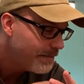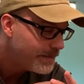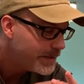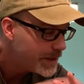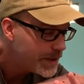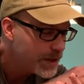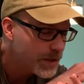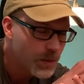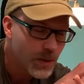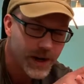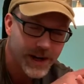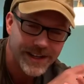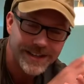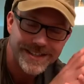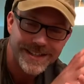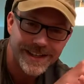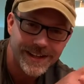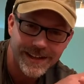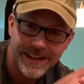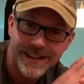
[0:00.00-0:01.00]
You're wanting
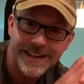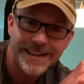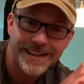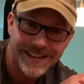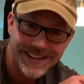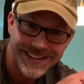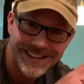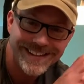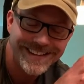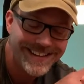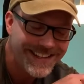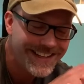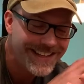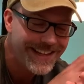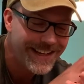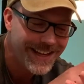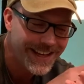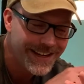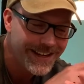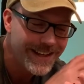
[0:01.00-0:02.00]
to
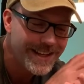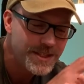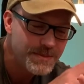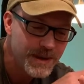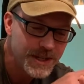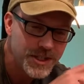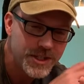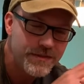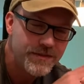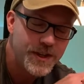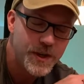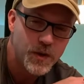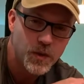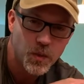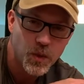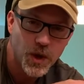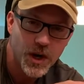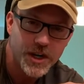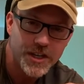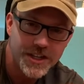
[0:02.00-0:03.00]
get as much of your
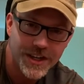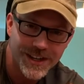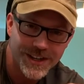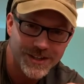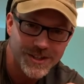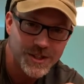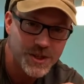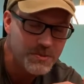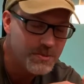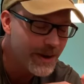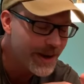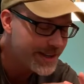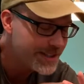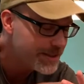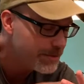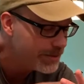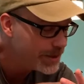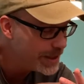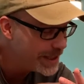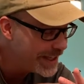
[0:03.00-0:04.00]
work done as you
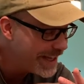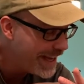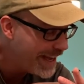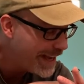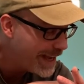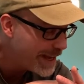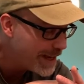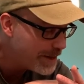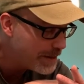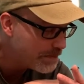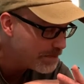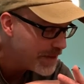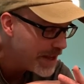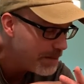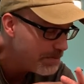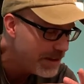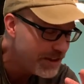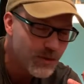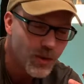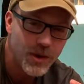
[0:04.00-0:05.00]
possibly can
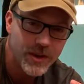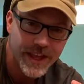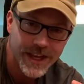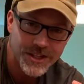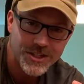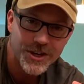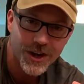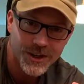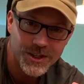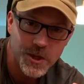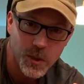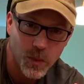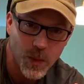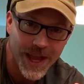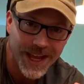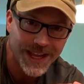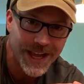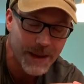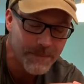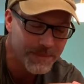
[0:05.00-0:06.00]
before they start to
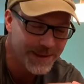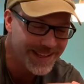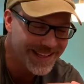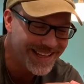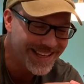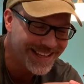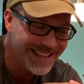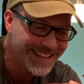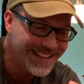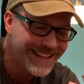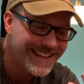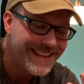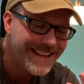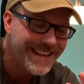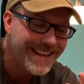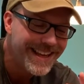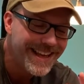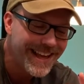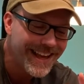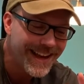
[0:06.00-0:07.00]
wake up again.
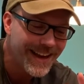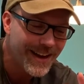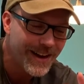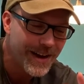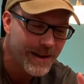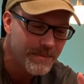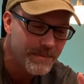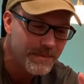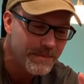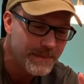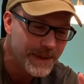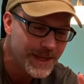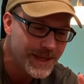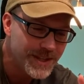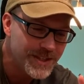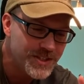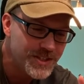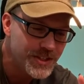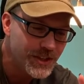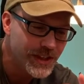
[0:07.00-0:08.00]

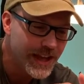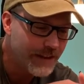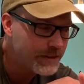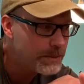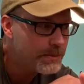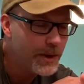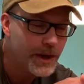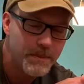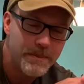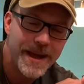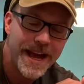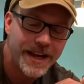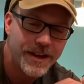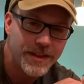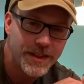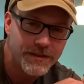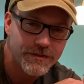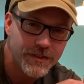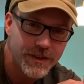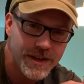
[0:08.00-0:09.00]
Because you'll have to put them back in
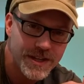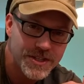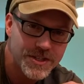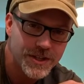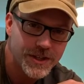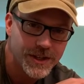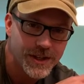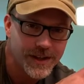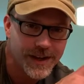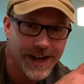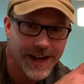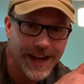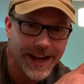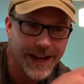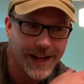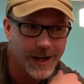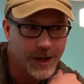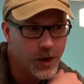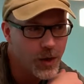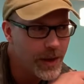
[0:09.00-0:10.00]
the freezer,
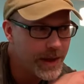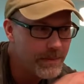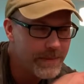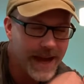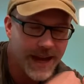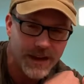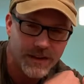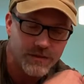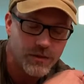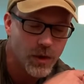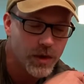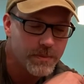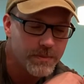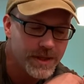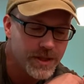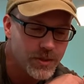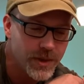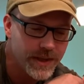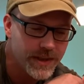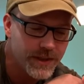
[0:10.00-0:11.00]
and going back and forth
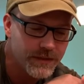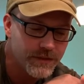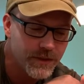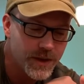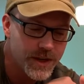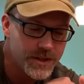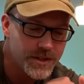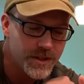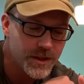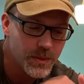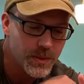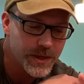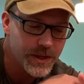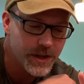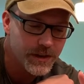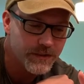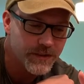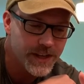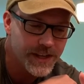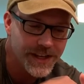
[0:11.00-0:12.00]
between the freezer when
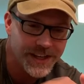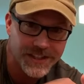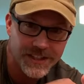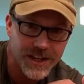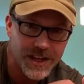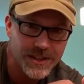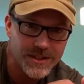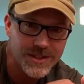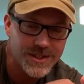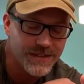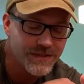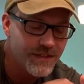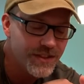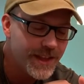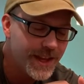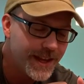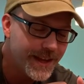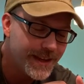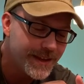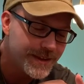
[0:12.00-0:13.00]
you're feeding tons of
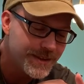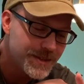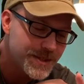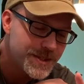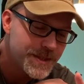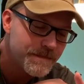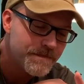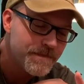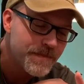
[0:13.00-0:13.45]
things,